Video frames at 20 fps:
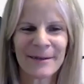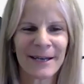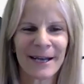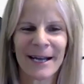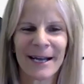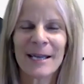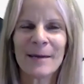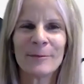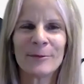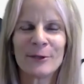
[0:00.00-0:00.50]
I
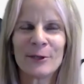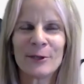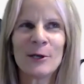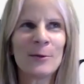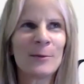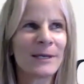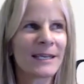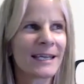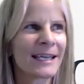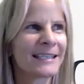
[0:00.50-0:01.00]
am too,
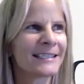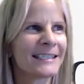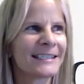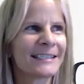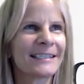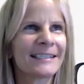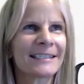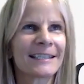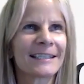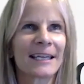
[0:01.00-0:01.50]
because this
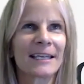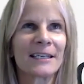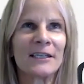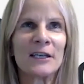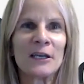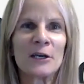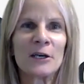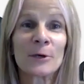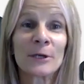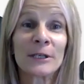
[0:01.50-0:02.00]
is like
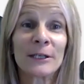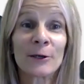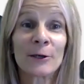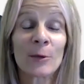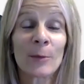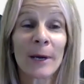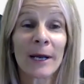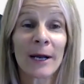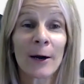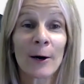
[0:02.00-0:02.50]
near and dear to
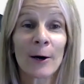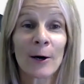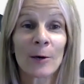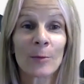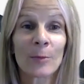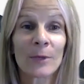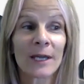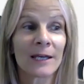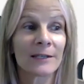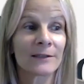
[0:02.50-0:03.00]
my heart,
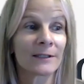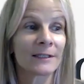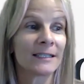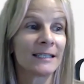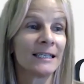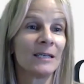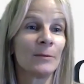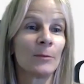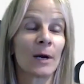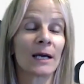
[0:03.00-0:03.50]
because the
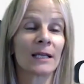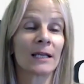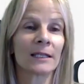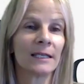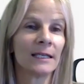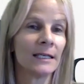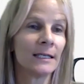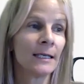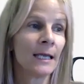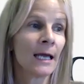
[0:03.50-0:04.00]
team I
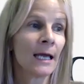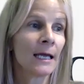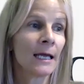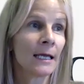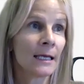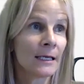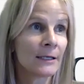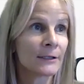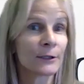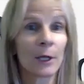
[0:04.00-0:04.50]
lead
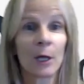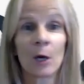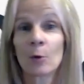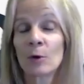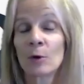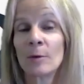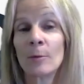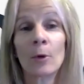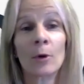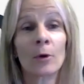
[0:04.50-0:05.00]
is all
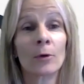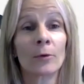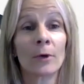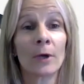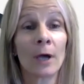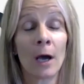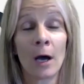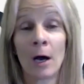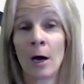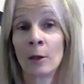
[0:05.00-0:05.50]
remote
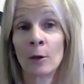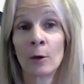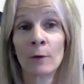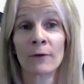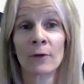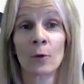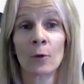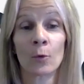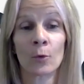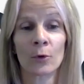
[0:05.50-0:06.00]
all
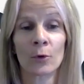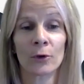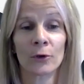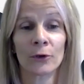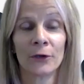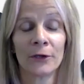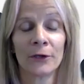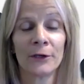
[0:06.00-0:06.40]
over the world.